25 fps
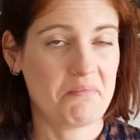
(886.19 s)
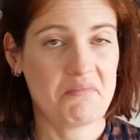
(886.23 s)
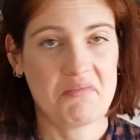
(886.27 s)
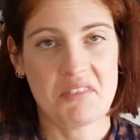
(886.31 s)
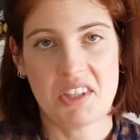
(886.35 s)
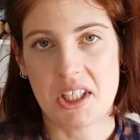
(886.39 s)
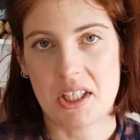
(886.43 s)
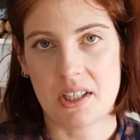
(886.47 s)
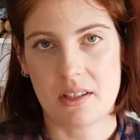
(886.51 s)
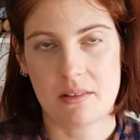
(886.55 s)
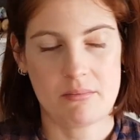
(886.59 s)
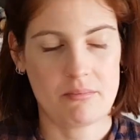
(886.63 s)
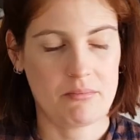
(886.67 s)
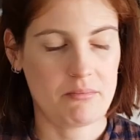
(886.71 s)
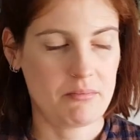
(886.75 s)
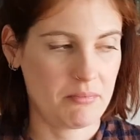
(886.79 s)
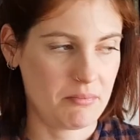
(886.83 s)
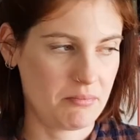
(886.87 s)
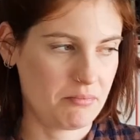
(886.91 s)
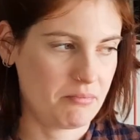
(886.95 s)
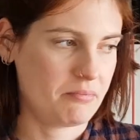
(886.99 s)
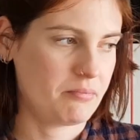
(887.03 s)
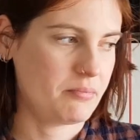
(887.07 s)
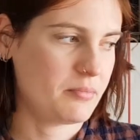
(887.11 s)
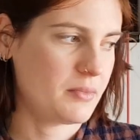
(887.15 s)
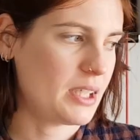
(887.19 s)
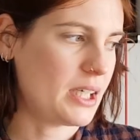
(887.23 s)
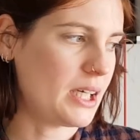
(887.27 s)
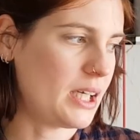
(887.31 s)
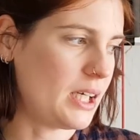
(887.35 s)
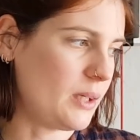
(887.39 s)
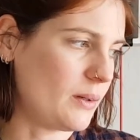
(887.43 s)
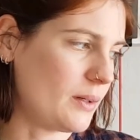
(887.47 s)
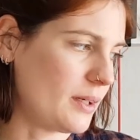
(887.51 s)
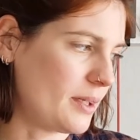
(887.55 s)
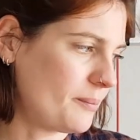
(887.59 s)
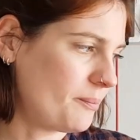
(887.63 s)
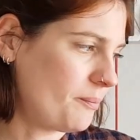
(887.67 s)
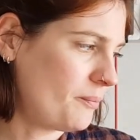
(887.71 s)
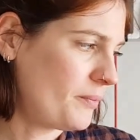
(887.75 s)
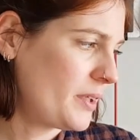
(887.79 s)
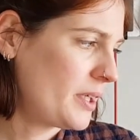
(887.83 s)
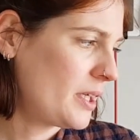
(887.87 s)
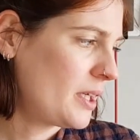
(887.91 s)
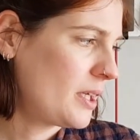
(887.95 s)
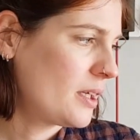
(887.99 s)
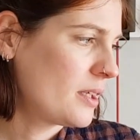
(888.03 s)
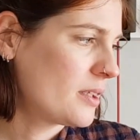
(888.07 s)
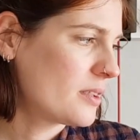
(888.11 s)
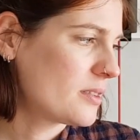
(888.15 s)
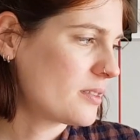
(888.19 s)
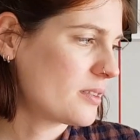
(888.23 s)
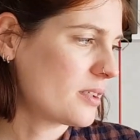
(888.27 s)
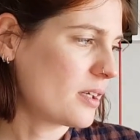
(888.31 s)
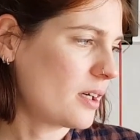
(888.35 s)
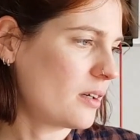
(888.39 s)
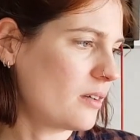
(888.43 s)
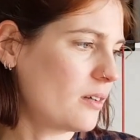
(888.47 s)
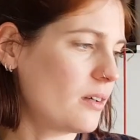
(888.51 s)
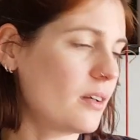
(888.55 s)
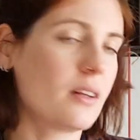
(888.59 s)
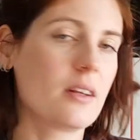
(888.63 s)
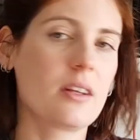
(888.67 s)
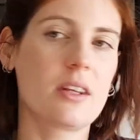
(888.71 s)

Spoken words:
Yeah. Anyway, so